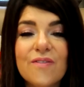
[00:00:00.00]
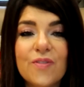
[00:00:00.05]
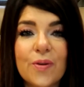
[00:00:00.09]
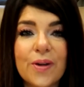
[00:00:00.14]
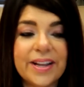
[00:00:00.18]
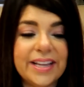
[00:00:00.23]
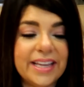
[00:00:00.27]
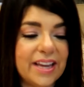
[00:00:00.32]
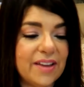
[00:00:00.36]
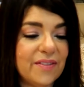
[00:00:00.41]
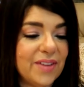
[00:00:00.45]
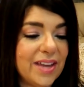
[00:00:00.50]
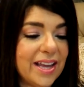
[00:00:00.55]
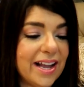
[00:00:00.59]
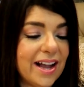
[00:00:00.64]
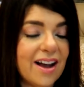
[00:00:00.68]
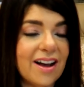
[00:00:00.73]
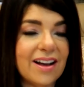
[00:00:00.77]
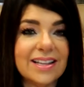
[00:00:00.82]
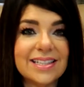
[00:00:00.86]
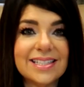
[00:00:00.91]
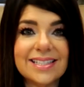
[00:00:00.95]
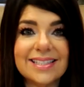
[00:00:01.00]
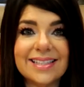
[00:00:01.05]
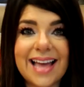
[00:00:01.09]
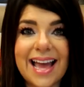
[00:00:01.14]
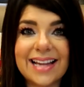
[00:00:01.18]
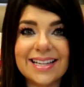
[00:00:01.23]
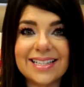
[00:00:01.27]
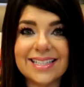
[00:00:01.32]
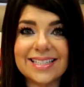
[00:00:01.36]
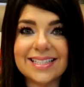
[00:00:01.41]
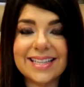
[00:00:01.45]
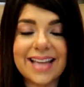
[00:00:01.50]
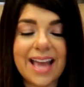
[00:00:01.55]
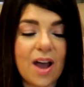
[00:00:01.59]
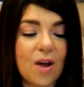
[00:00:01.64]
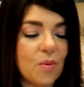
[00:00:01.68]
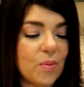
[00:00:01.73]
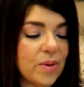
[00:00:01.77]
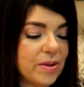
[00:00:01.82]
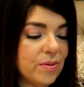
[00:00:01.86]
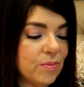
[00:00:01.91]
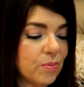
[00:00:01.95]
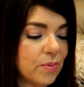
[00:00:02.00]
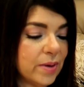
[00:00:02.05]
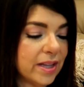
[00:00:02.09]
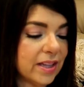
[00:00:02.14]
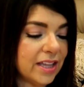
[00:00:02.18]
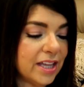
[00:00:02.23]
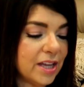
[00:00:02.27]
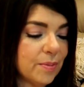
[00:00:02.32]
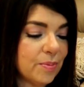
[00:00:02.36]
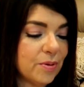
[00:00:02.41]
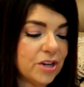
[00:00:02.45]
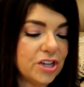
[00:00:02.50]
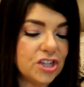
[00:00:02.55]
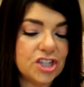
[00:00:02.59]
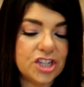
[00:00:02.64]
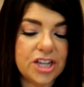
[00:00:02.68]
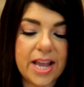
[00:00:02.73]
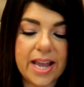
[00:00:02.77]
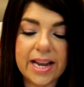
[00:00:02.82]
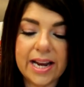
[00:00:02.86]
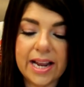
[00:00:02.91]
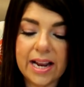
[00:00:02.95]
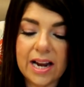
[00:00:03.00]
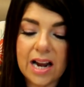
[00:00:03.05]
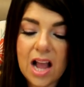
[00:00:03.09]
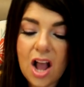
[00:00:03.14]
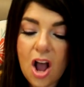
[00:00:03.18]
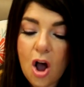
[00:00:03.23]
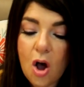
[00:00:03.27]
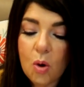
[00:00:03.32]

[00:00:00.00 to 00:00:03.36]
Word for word: for giving us that discount. We really appreciate it.